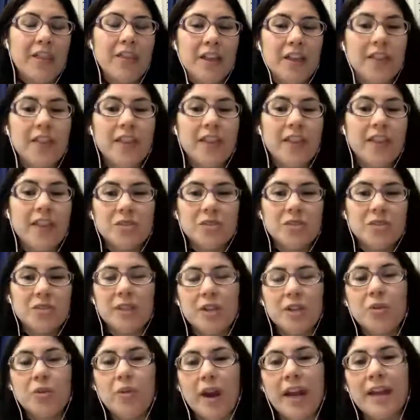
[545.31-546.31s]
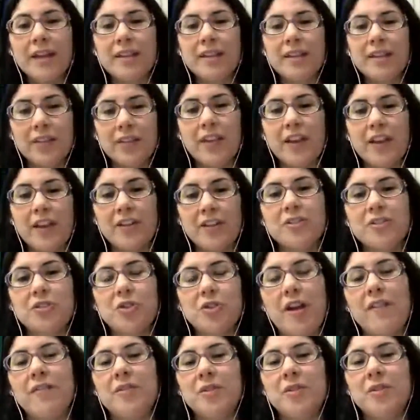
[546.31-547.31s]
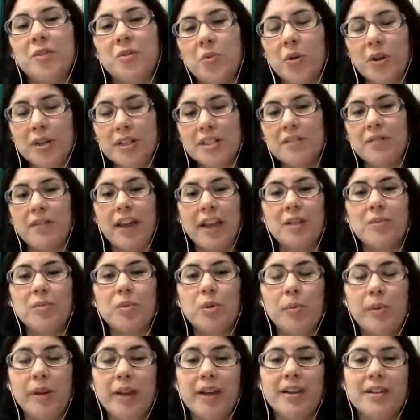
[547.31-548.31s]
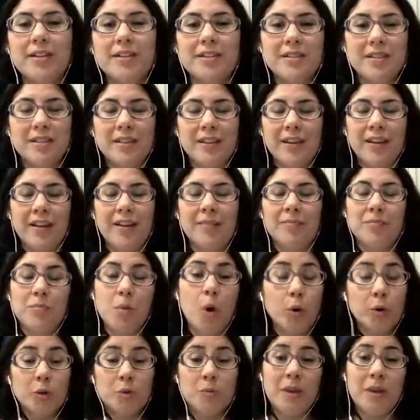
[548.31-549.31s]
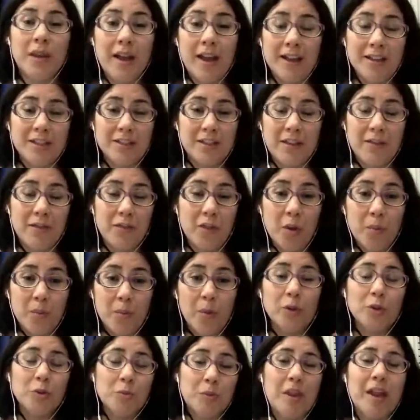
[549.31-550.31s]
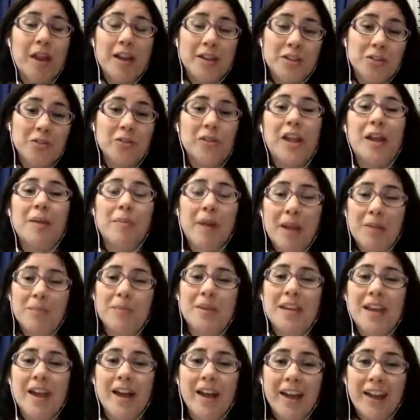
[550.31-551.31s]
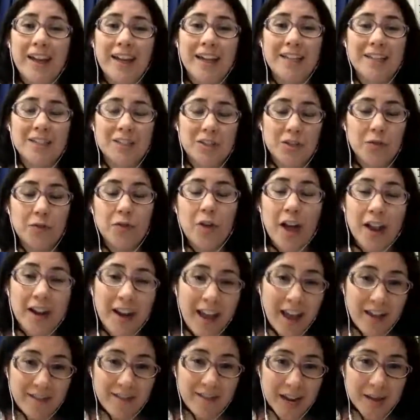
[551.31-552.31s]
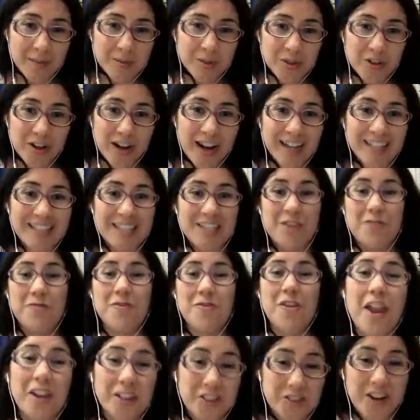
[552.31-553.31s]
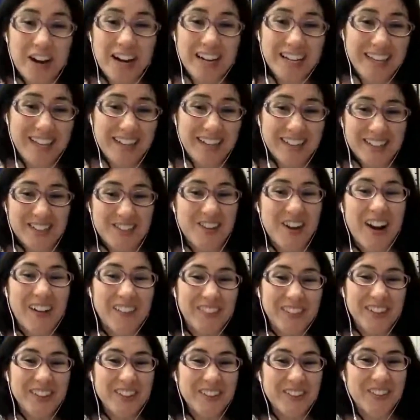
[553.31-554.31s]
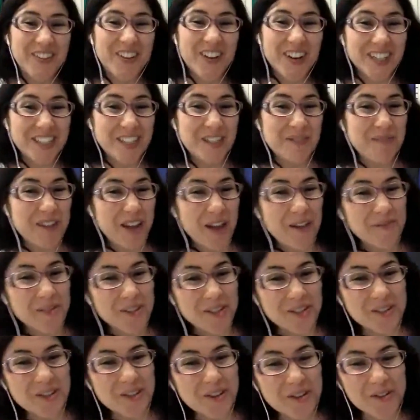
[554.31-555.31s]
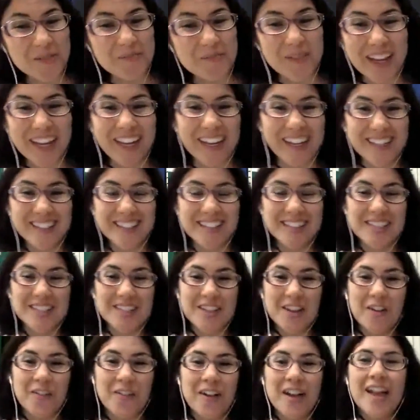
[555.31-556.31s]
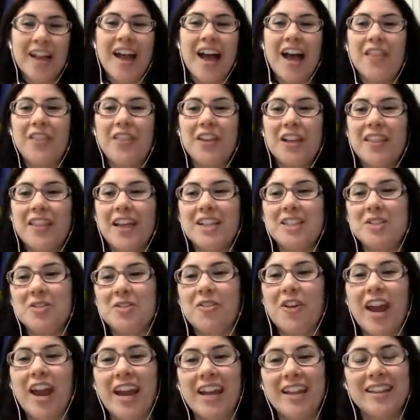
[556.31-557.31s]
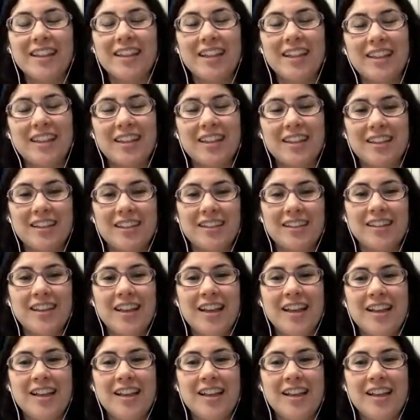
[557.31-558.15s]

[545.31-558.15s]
think that's really great that there are travel awards available because at most PIs, if they're most PIs are like my PI, it's you've got to have an abstract and you've got to try to get a travel award to be able to go to meetings. And so I think that's great that the